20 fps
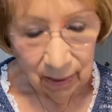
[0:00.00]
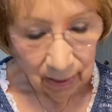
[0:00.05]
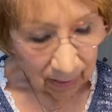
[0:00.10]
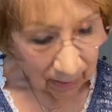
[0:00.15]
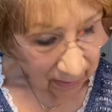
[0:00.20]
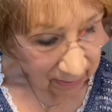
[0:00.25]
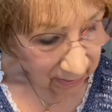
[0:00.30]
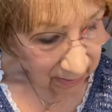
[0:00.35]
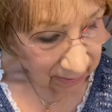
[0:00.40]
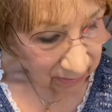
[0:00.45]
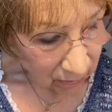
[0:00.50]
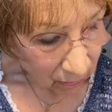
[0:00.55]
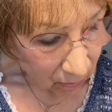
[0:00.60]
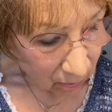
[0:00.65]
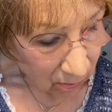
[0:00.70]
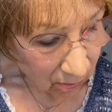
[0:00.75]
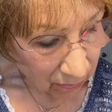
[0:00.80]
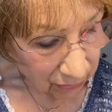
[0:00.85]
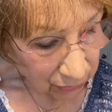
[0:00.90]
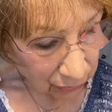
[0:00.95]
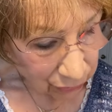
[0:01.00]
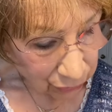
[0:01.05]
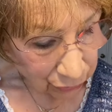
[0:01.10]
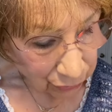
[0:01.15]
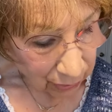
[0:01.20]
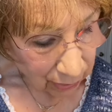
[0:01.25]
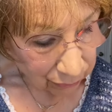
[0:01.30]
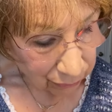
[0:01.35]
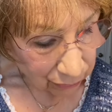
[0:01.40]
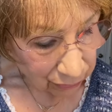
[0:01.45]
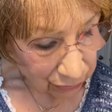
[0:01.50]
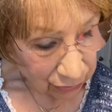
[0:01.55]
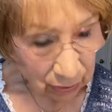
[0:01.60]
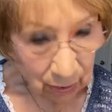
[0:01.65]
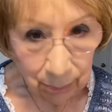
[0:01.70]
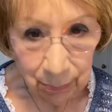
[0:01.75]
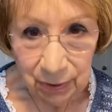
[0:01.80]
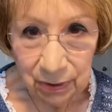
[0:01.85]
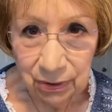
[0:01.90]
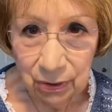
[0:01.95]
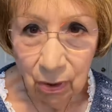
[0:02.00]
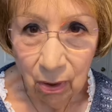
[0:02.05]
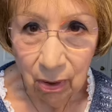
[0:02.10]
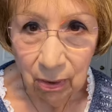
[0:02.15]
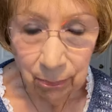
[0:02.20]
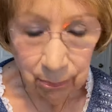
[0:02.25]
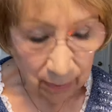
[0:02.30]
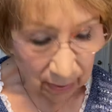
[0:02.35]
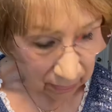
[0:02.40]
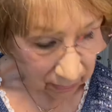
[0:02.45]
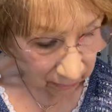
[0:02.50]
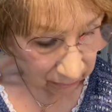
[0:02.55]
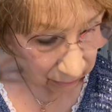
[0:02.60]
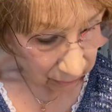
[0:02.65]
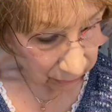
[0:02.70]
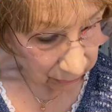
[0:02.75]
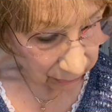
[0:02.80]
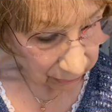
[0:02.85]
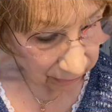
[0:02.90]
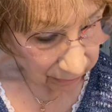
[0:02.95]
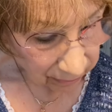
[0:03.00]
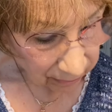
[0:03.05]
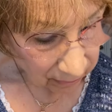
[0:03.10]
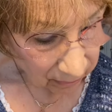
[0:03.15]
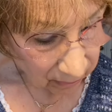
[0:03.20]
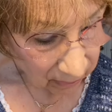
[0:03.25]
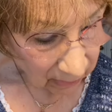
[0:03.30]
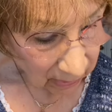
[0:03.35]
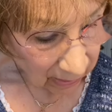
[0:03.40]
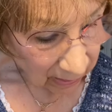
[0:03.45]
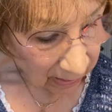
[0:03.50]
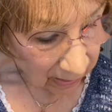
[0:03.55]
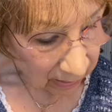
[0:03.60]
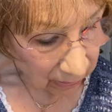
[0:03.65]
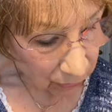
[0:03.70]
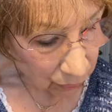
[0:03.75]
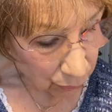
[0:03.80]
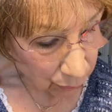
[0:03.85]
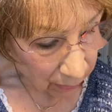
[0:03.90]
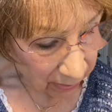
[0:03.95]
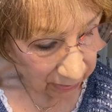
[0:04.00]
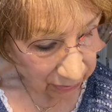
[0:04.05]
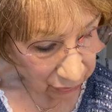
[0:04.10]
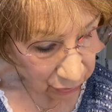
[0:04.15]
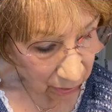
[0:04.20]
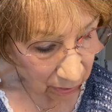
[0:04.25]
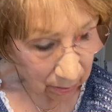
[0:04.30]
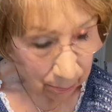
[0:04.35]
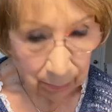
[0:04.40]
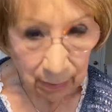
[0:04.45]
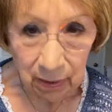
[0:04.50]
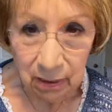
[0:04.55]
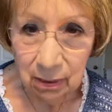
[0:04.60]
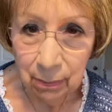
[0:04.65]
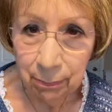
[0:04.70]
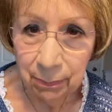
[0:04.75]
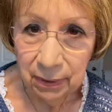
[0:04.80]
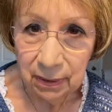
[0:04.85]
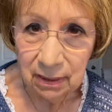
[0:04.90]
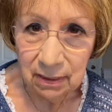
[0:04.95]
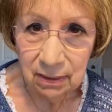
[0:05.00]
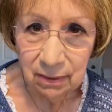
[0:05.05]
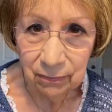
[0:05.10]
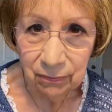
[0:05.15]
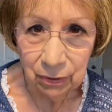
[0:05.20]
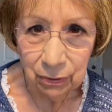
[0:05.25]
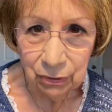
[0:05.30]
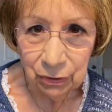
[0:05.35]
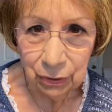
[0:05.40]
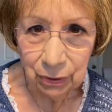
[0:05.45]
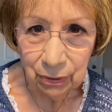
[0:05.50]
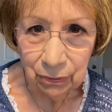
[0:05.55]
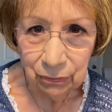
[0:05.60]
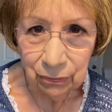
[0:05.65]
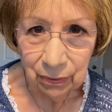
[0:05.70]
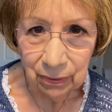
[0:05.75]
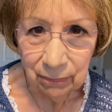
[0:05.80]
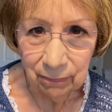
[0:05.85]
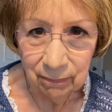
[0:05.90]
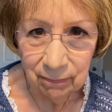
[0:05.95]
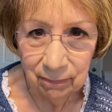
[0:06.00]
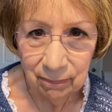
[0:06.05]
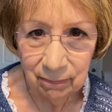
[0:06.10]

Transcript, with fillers: It says, All your children shall be taught by the Lord, and great shall be the peace of your children.